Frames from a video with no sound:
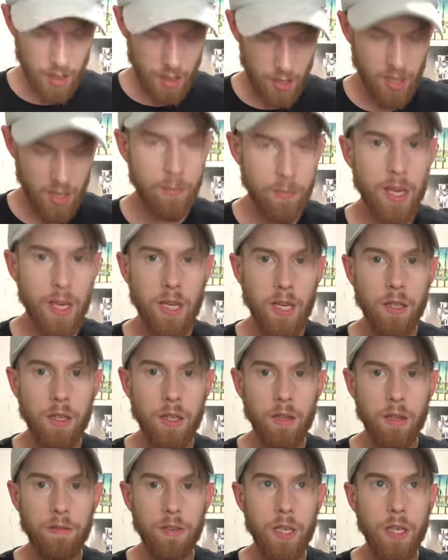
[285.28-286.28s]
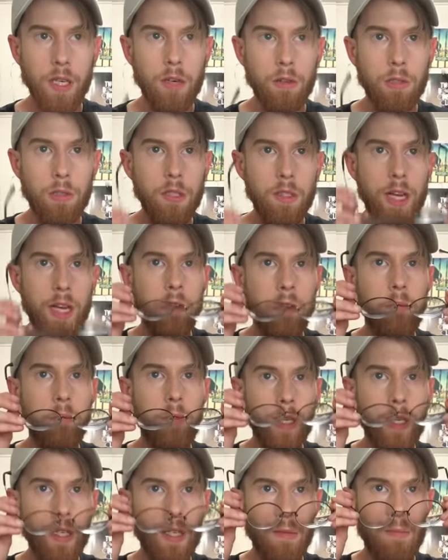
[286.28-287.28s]
In the beginning of the video, she said it'd
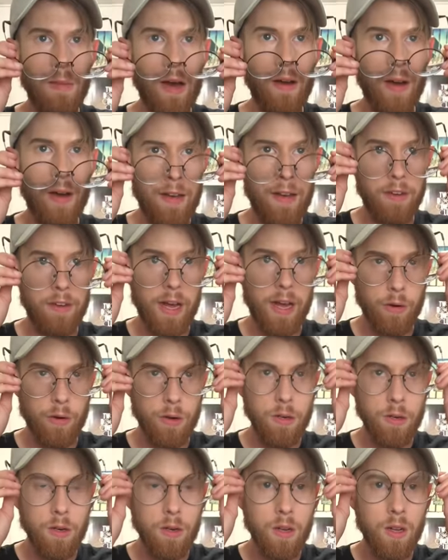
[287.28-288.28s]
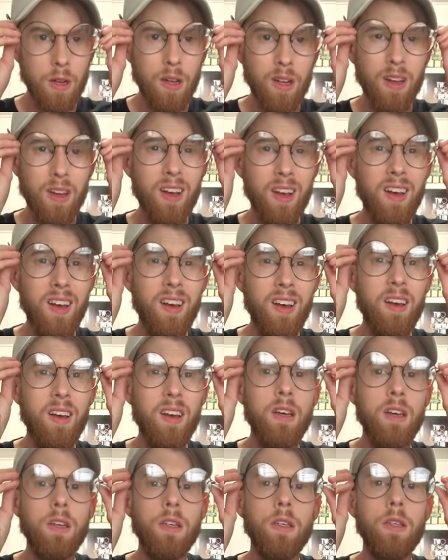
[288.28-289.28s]
be about 30 minutes.
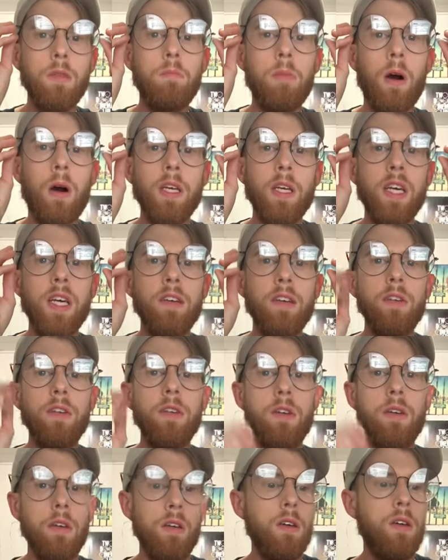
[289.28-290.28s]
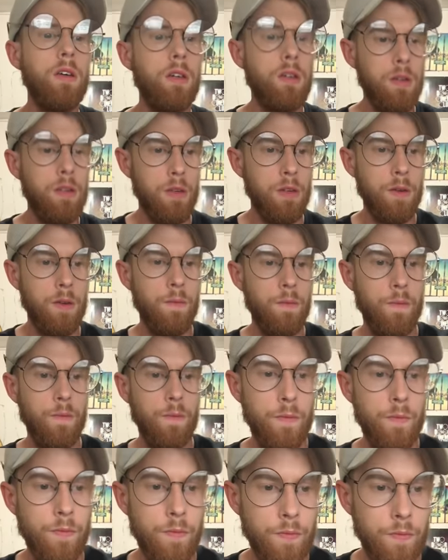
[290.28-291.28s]
Good party gift.
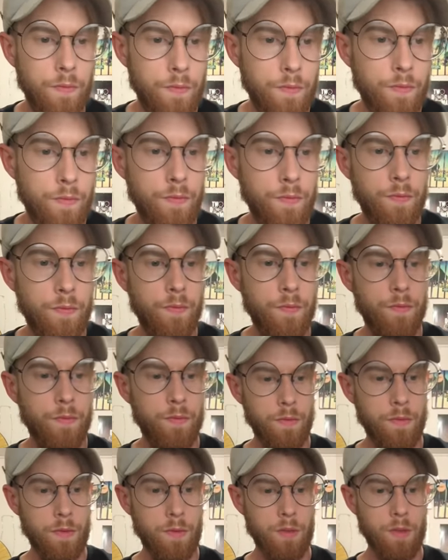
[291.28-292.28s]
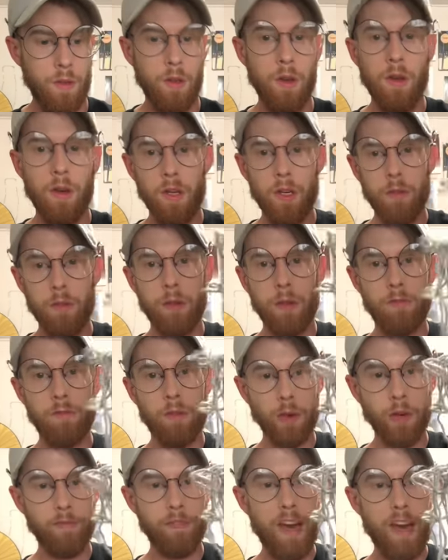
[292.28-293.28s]
It's been
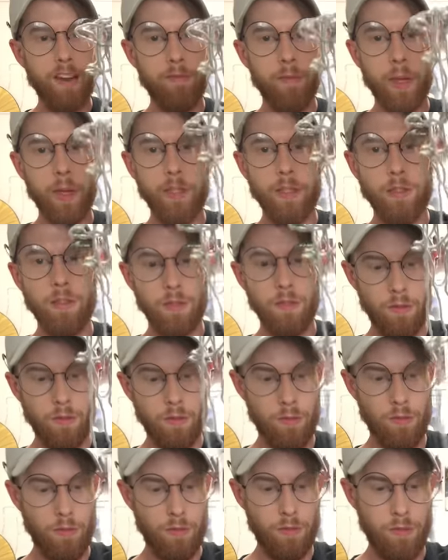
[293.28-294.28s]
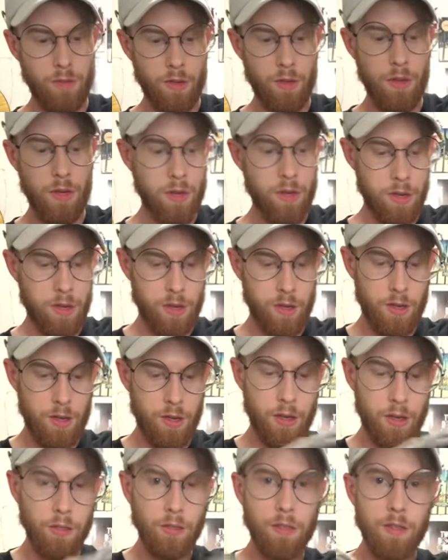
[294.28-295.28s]
45 minutes.
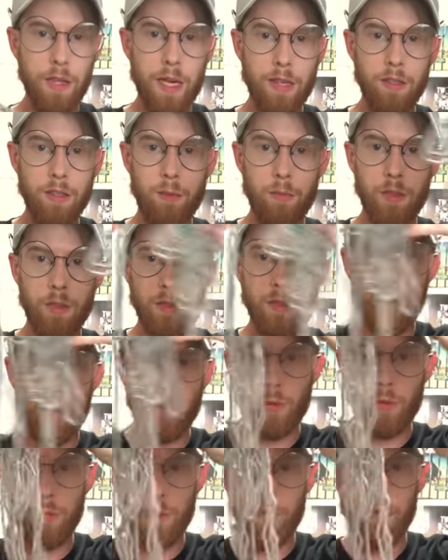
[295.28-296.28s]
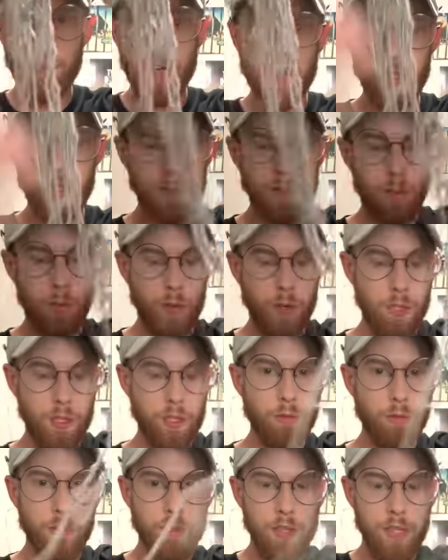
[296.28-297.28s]
It looks like something someone would be very disappointed
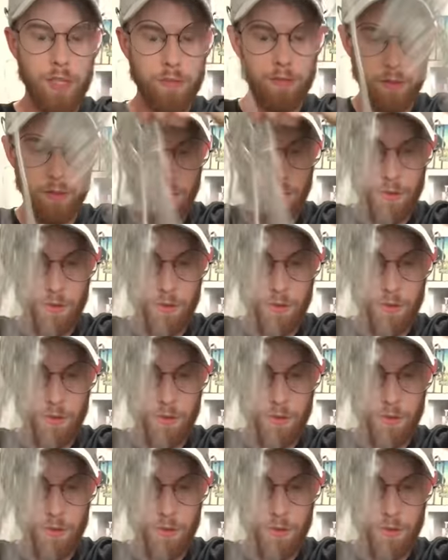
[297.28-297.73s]
to receive